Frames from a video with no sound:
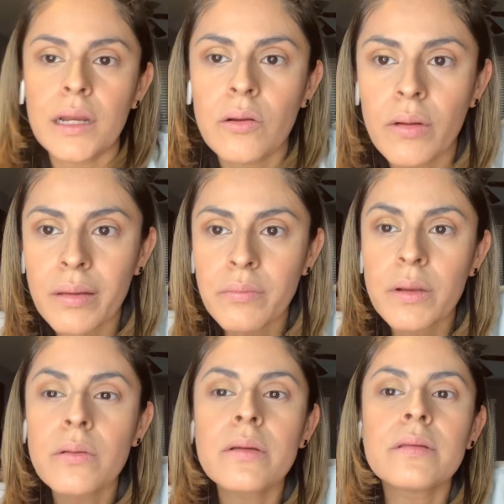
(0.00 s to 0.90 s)
pick
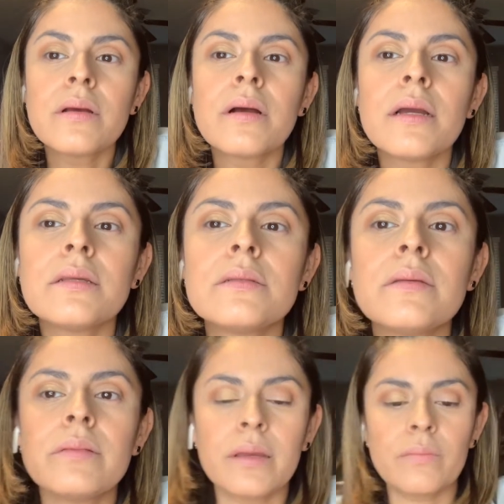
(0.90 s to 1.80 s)
a matte
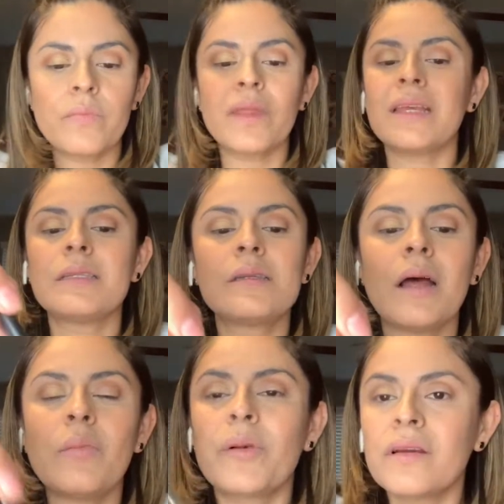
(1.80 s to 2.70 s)
color
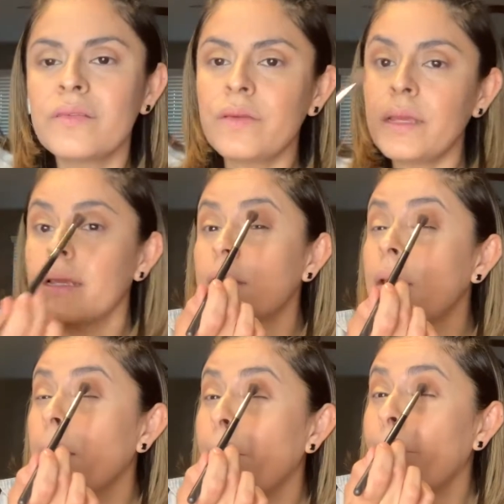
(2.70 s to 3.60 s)
on
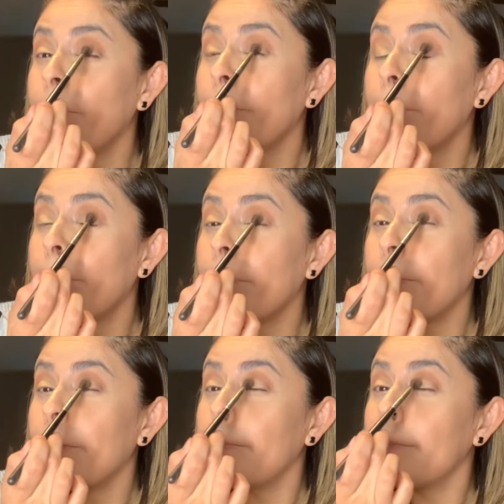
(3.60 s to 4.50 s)
the
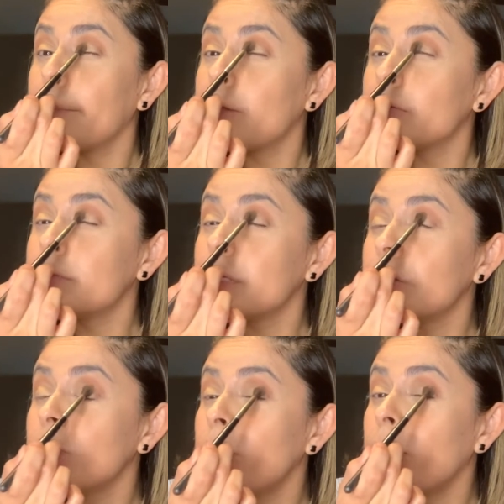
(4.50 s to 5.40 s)
crease of the
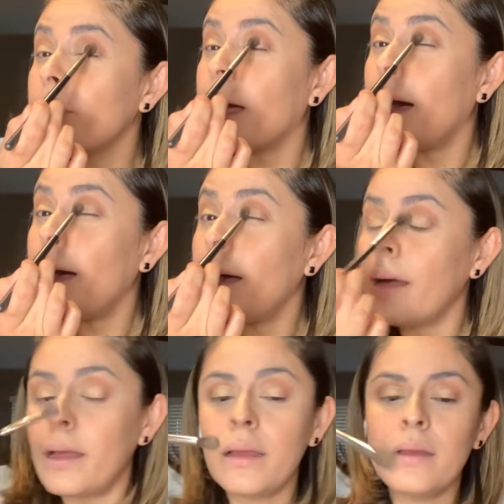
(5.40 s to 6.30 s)
lid
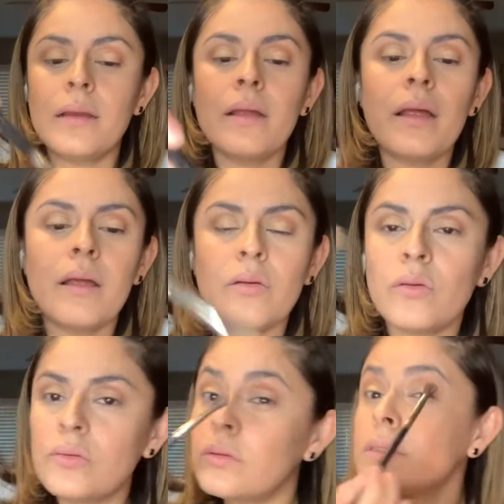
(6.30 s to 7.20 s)
and then a
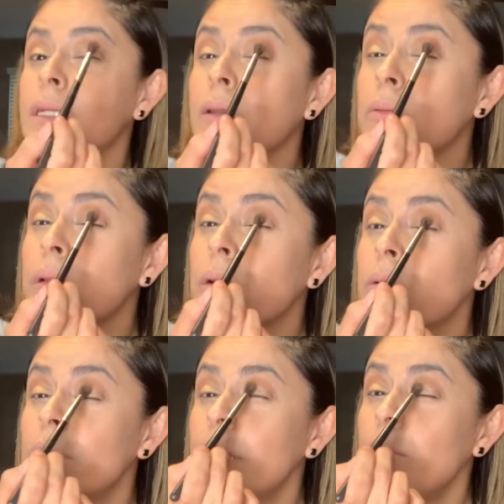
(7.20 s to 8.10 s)
shiny
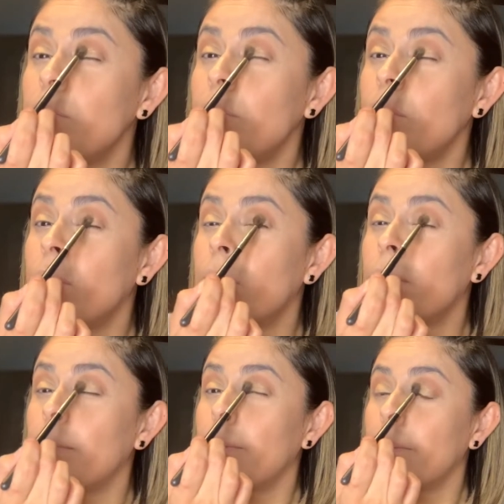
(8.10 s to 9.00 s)
shimmery
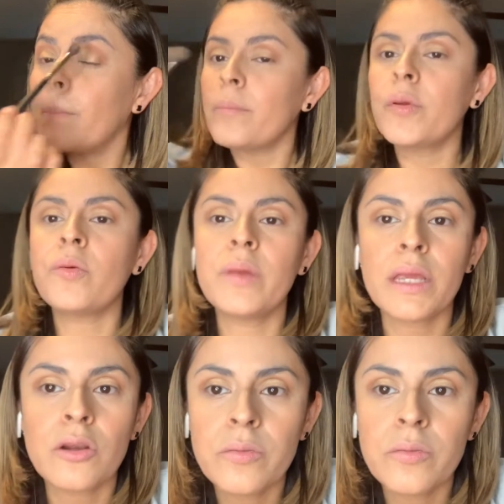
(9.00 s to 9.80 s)
on the lid